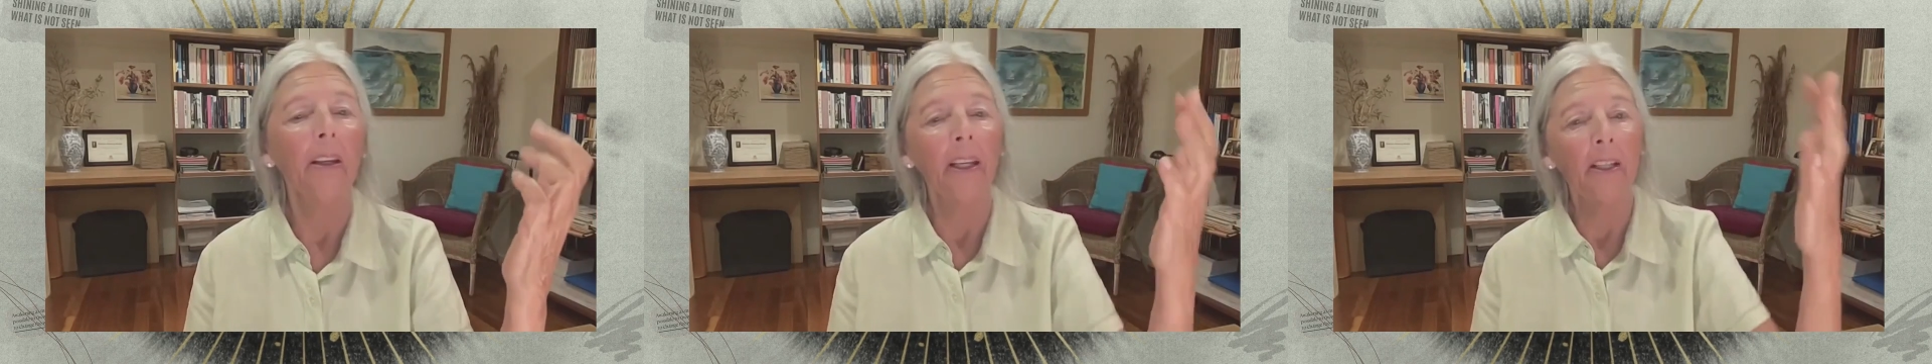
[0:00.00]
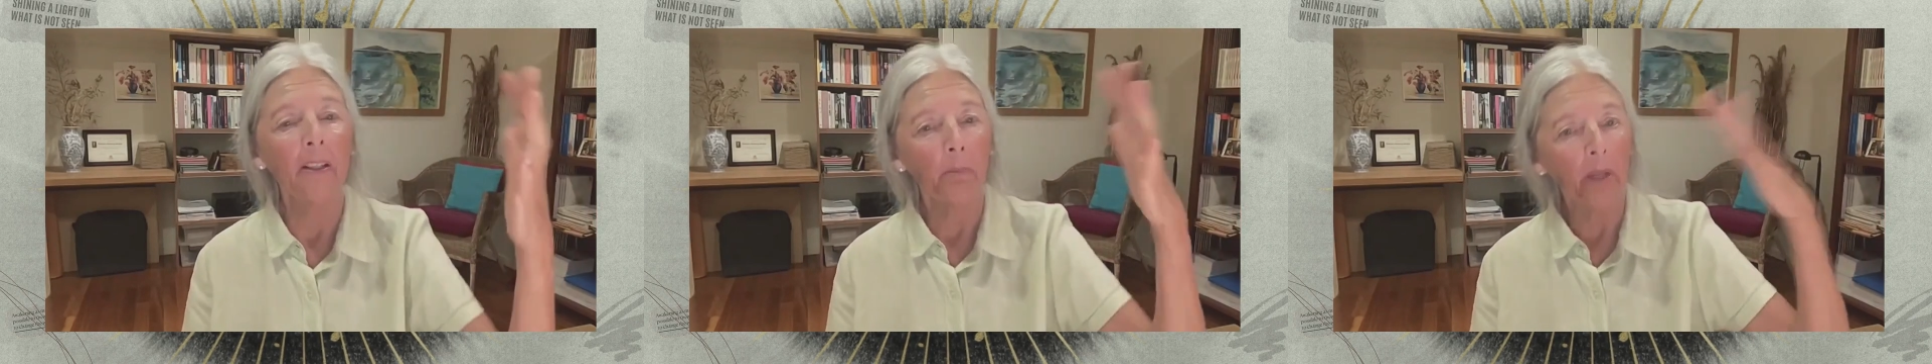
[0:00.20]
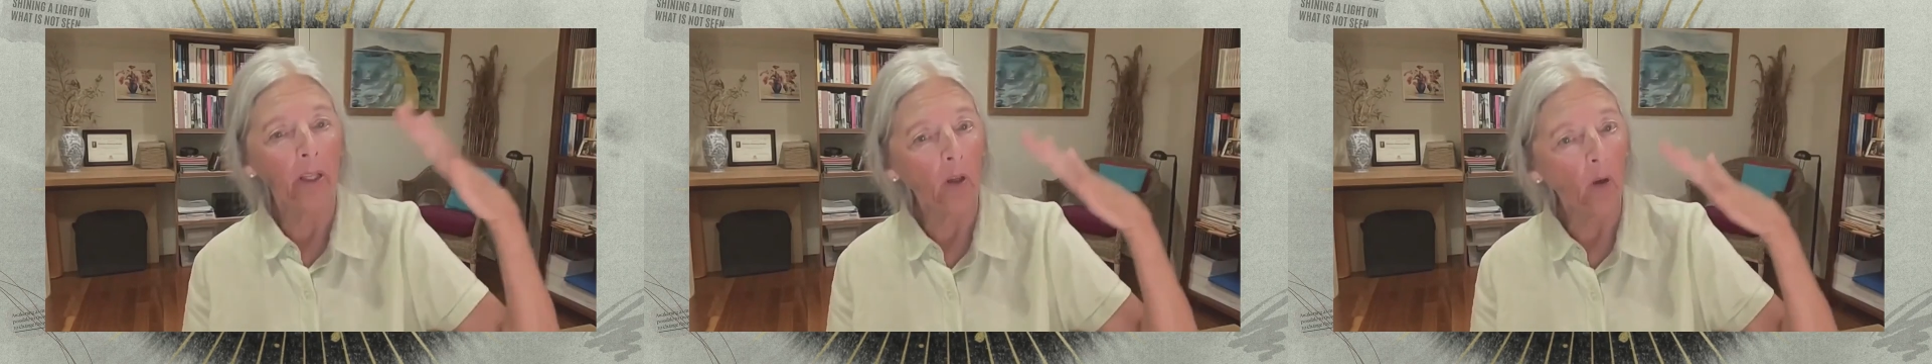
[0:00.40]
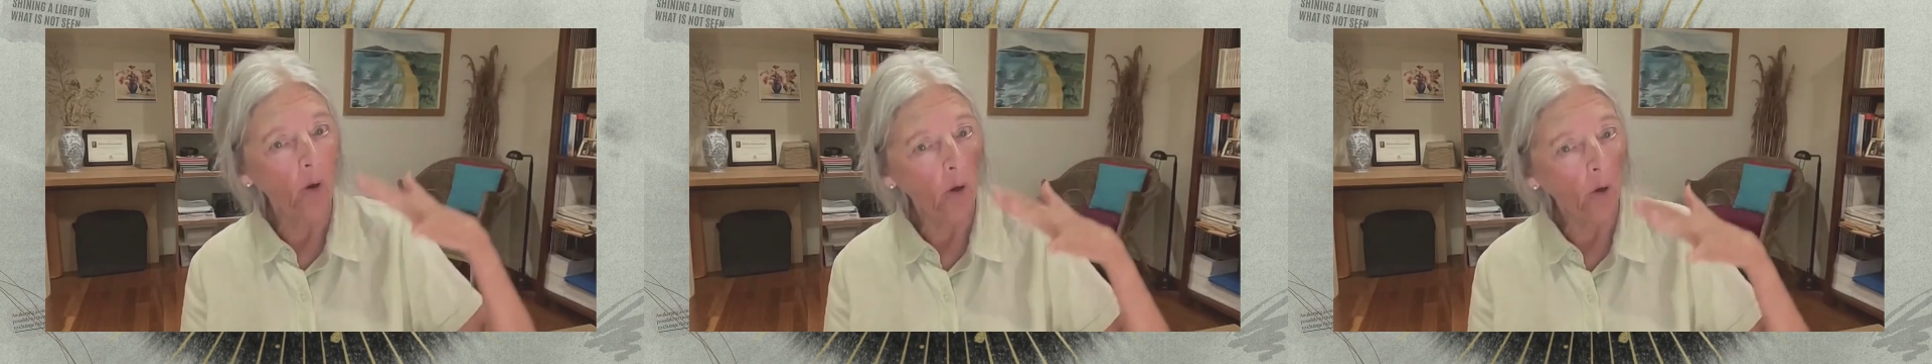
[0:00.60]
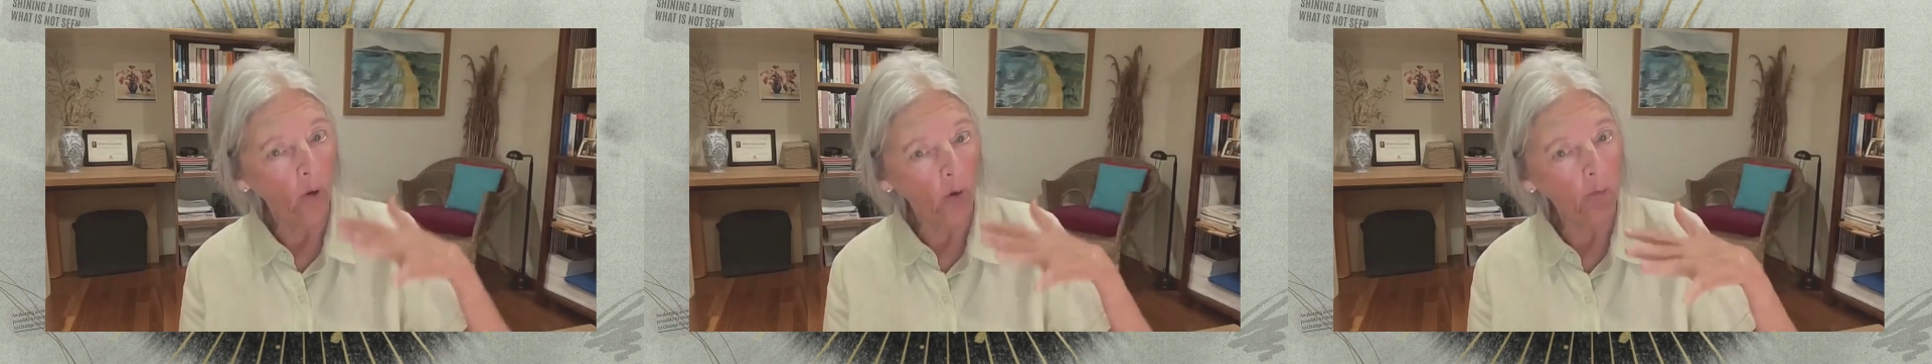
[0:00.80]
It's been
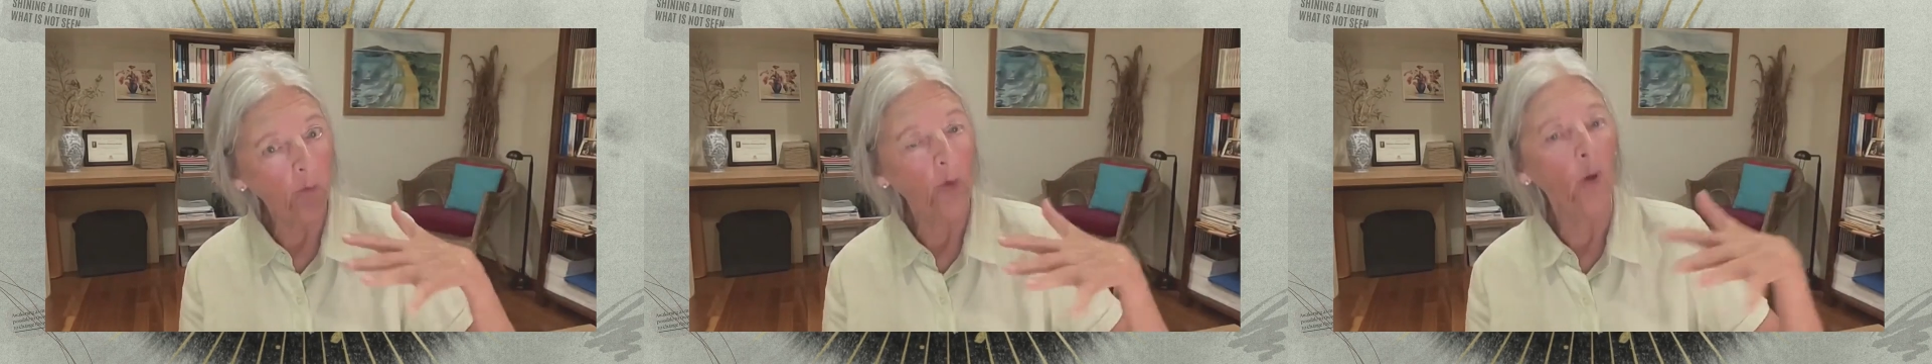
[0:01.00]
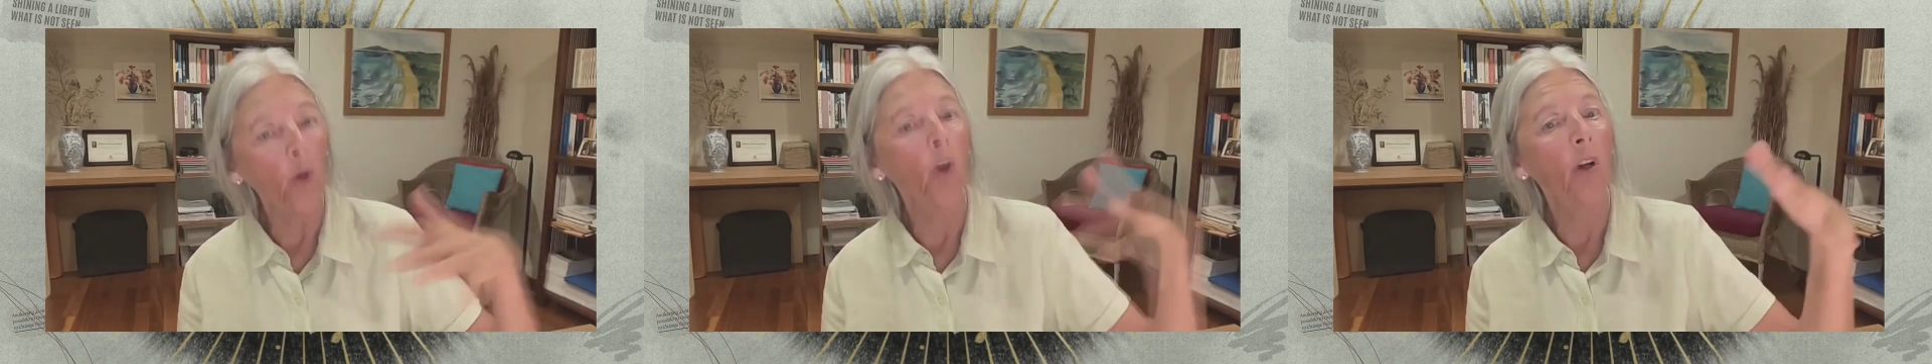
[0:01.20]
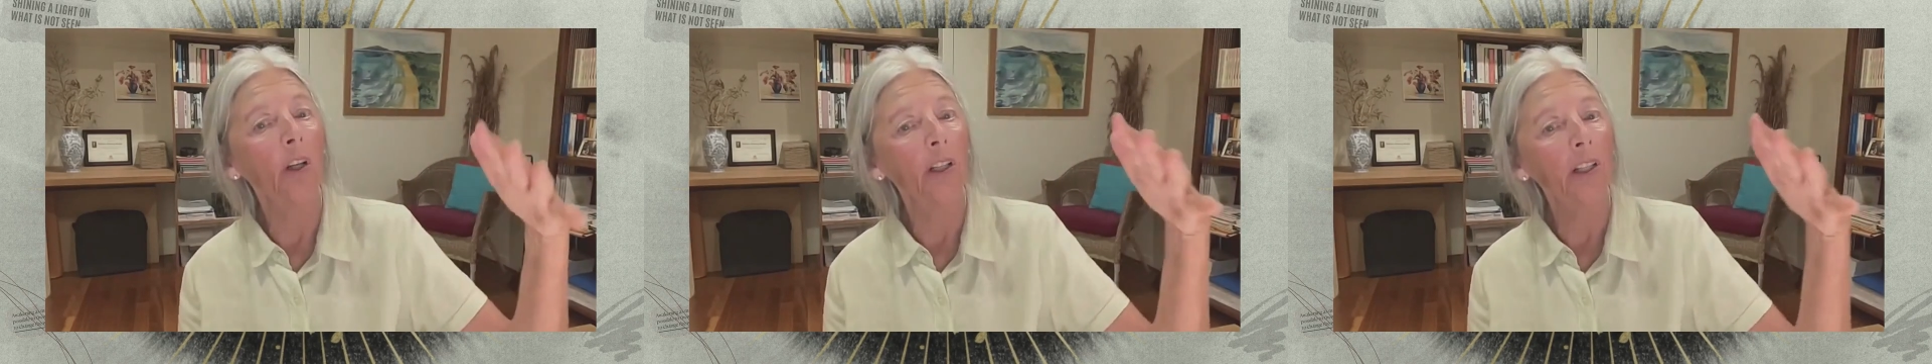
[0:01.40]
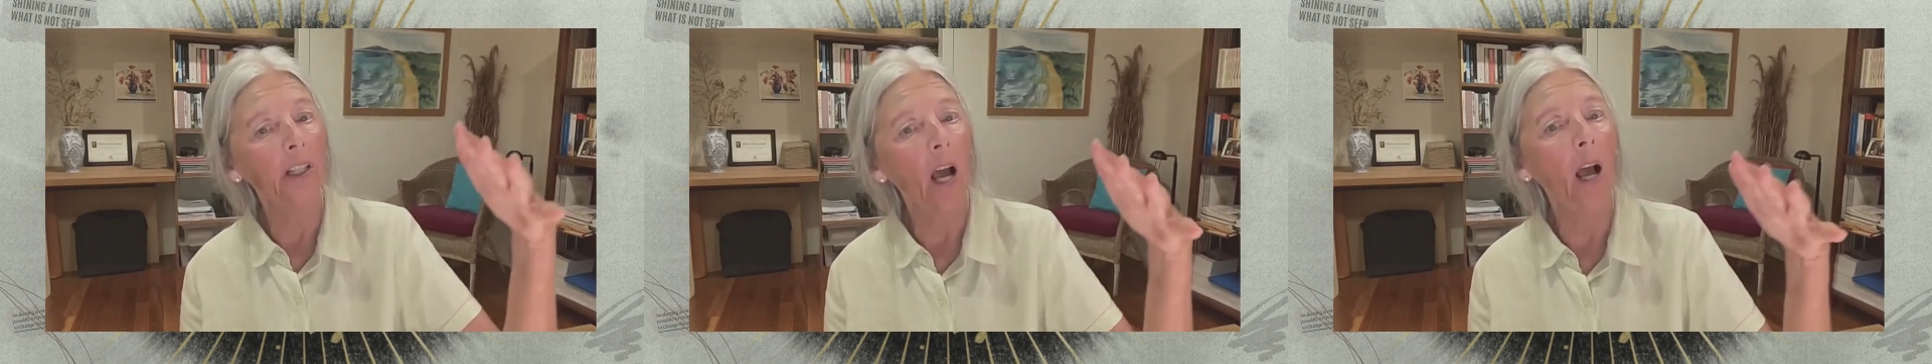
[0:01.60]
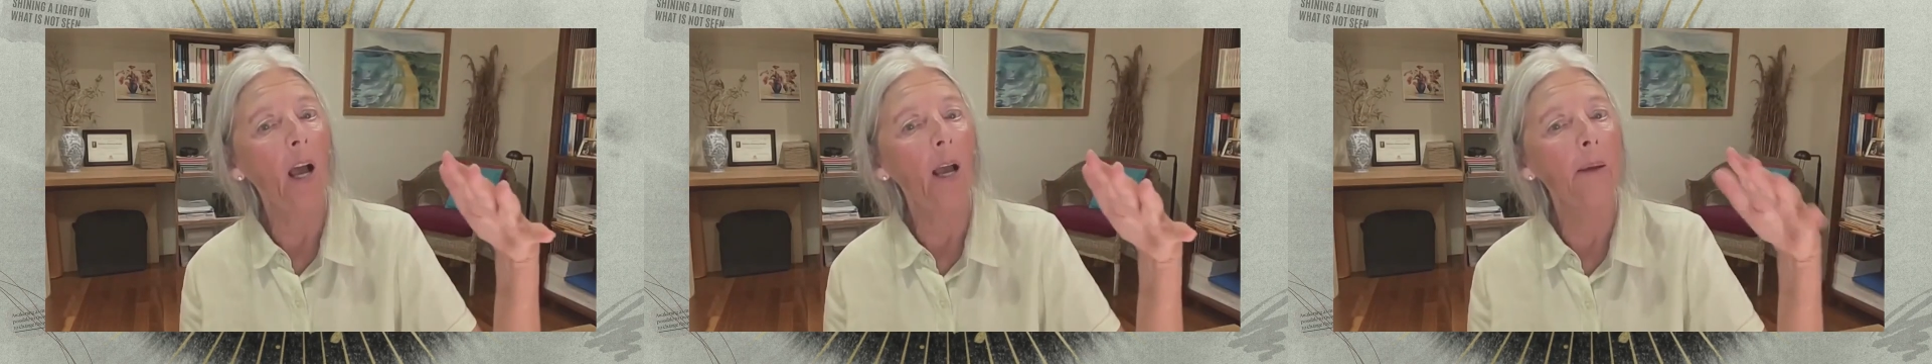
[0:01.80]
going on for a longer
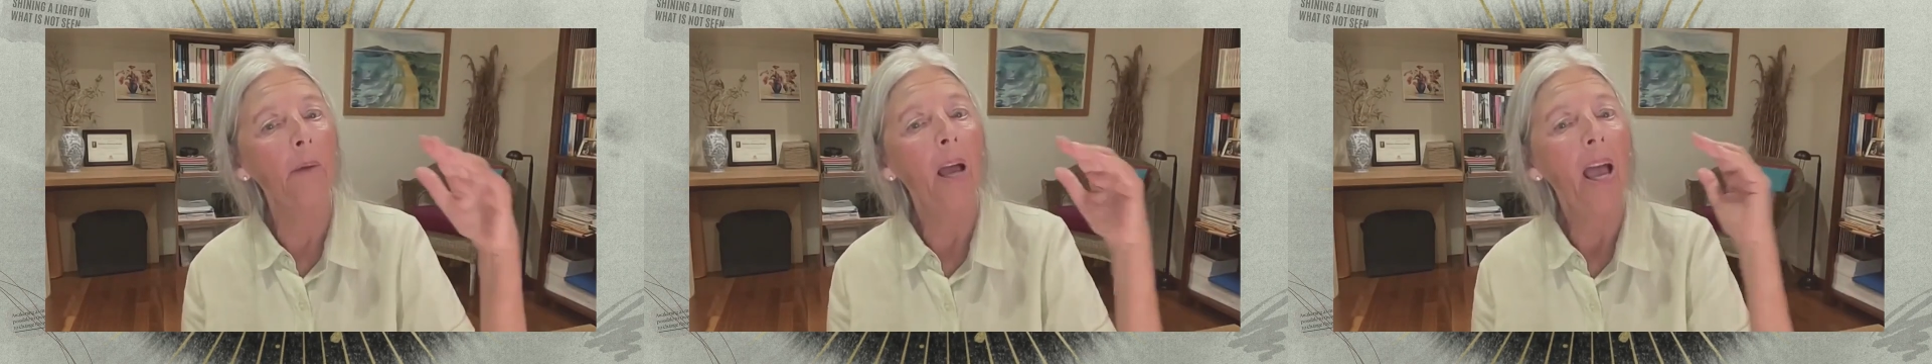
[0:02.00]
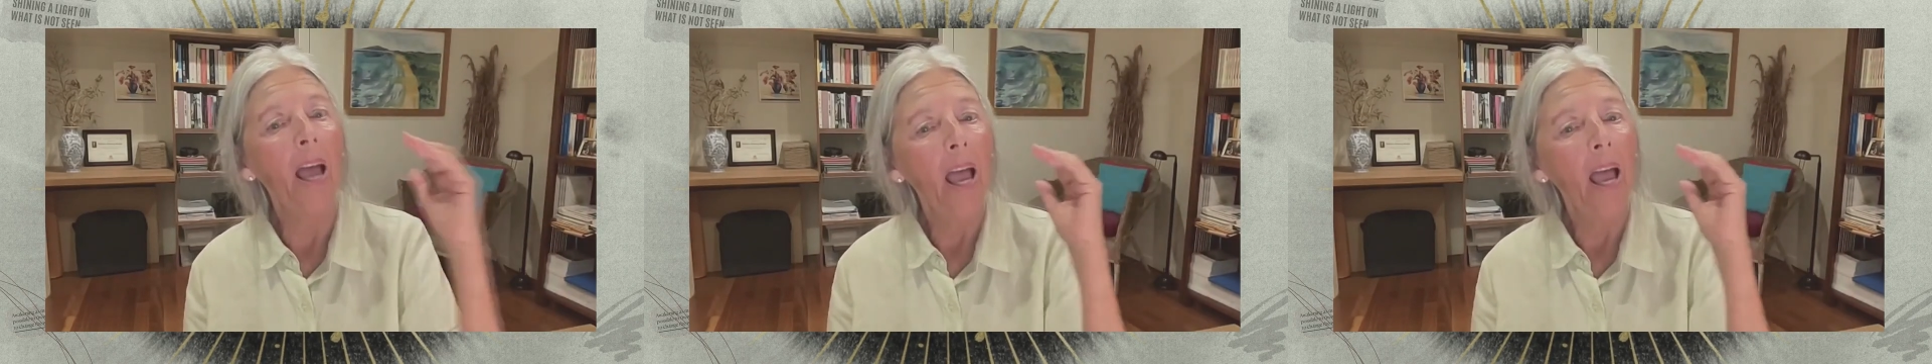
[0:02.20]
time.